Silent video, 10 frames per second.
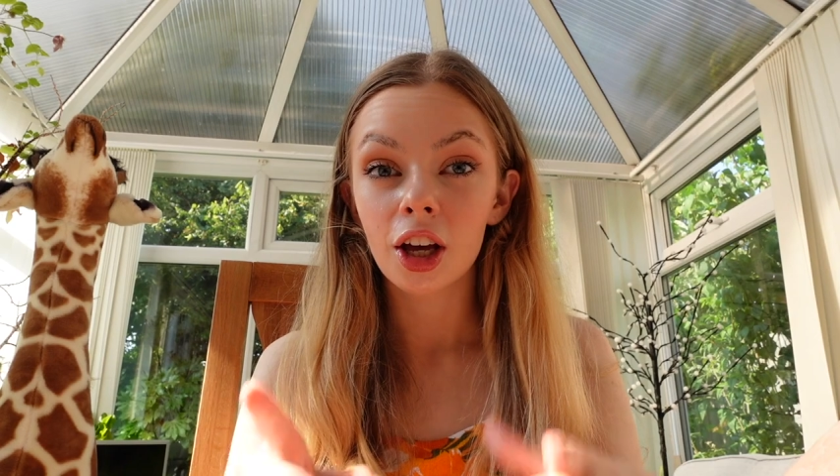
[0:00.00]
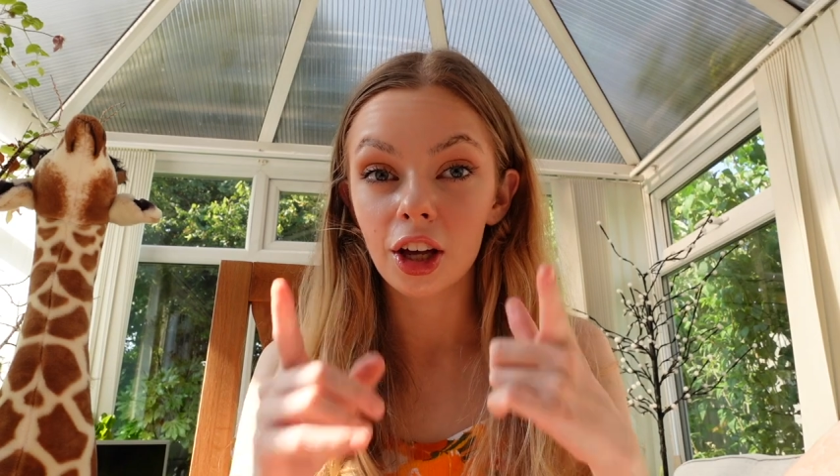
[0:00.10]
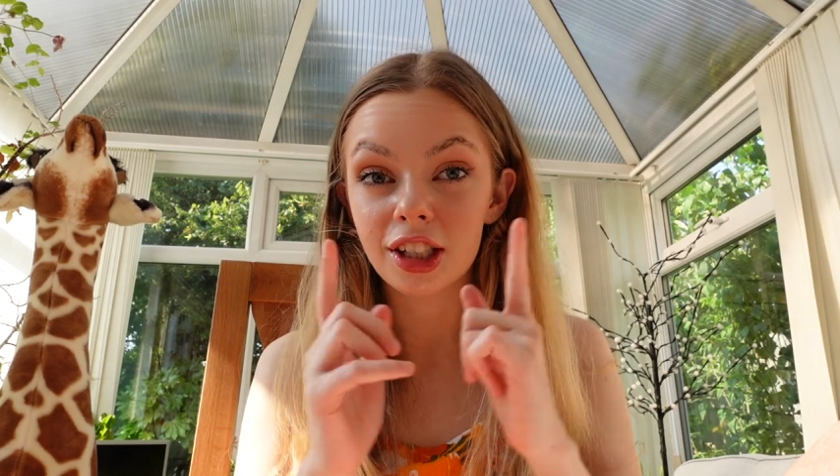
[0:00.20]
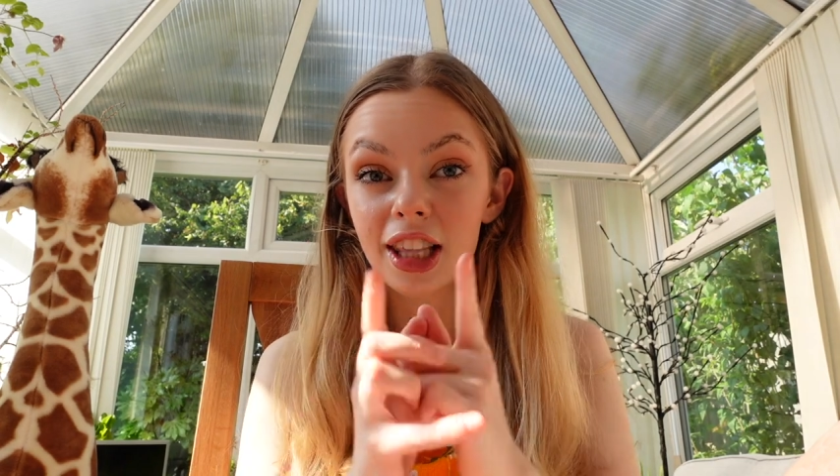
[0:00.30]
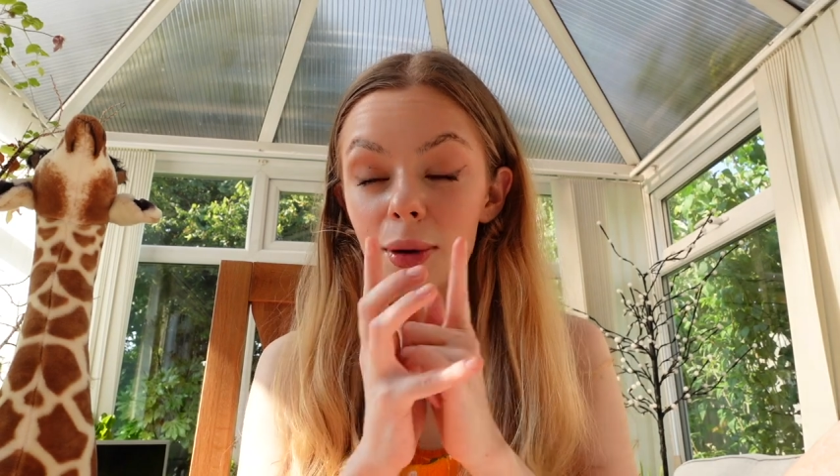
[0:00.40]

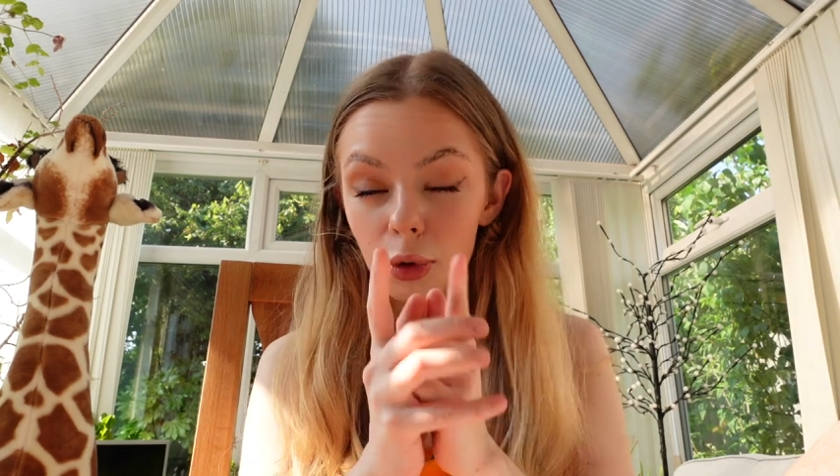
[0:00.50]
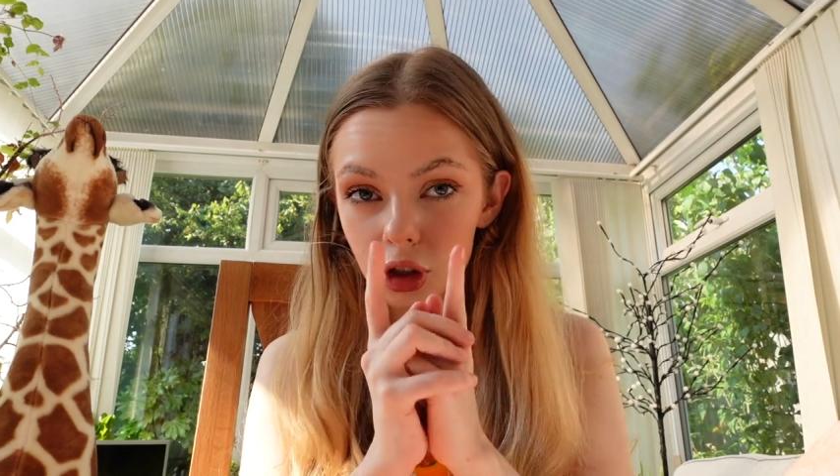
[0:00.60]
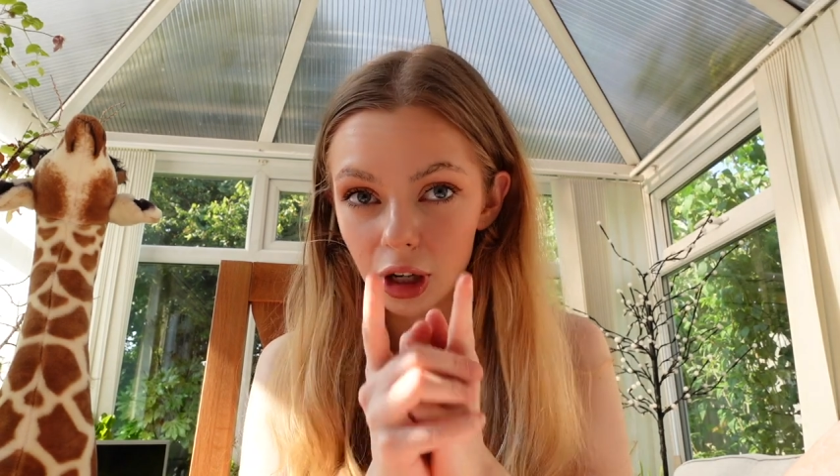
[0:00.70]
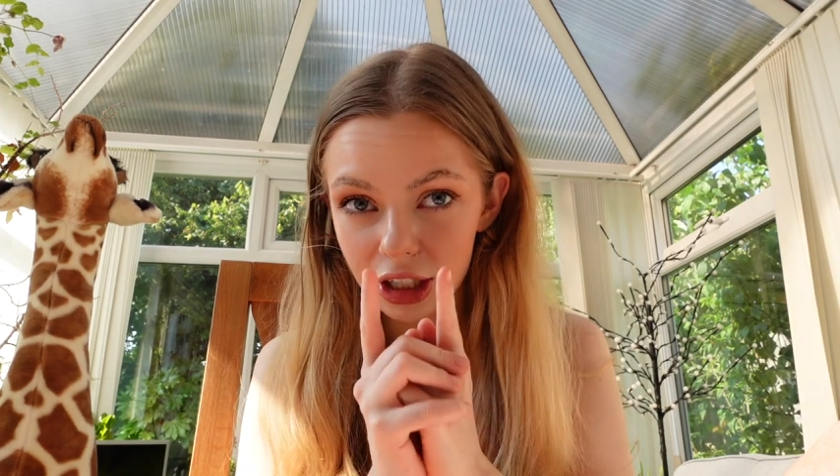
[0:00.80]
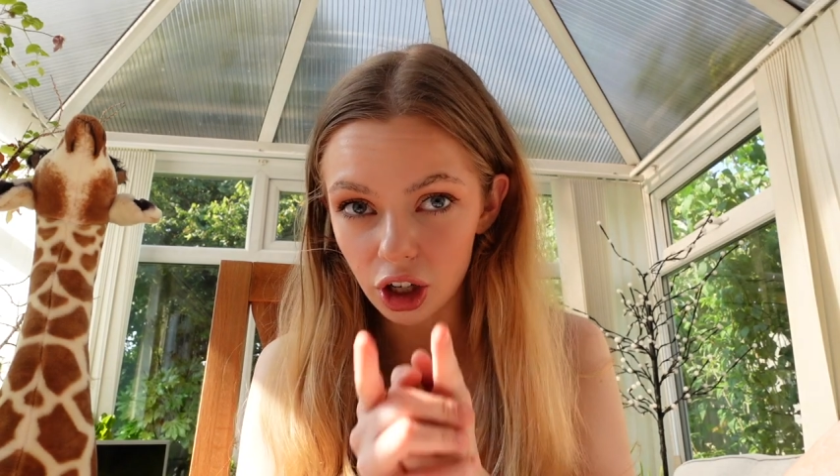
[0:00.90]
because they will
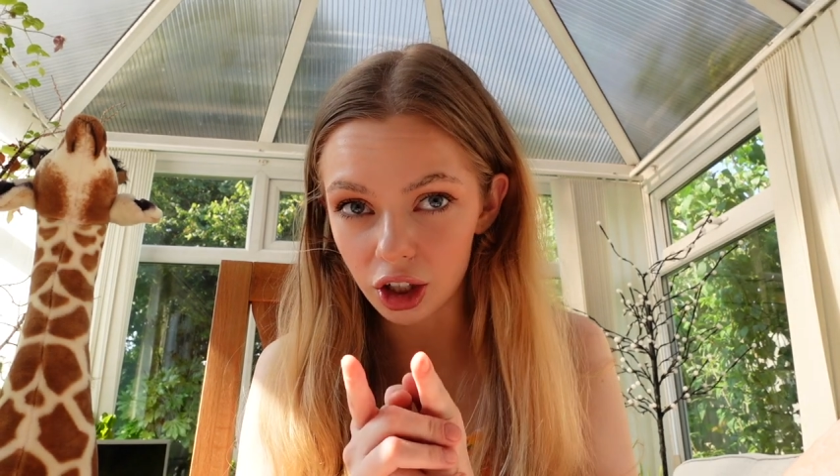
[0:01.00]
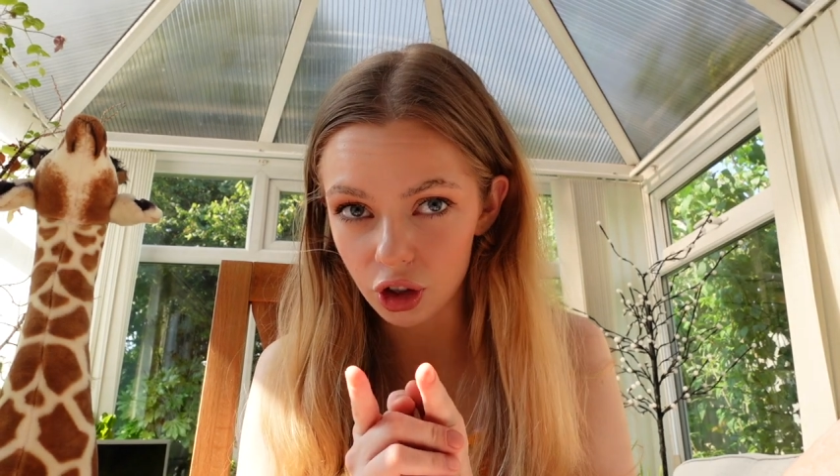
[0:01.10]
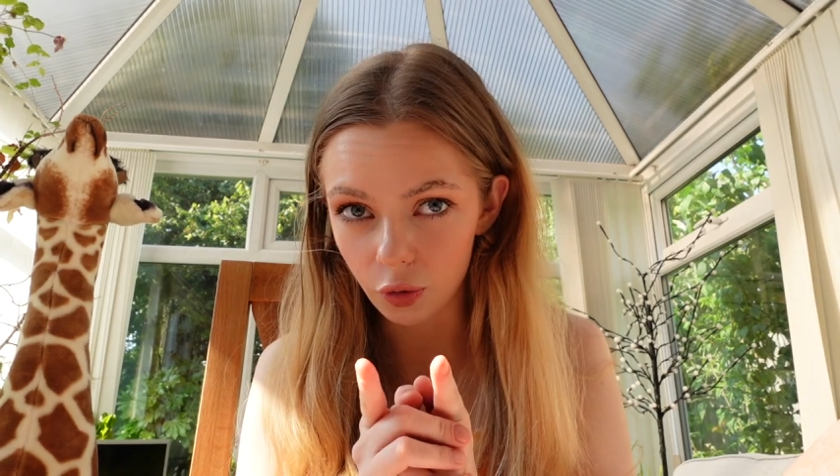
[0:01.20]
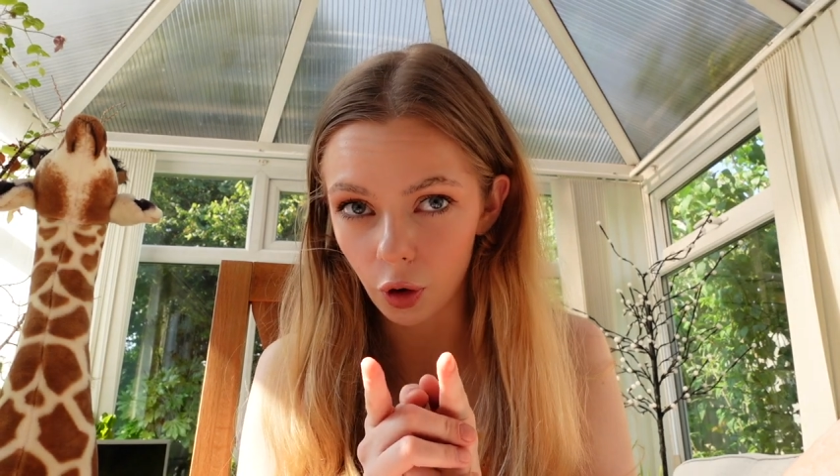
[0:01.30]
try charge you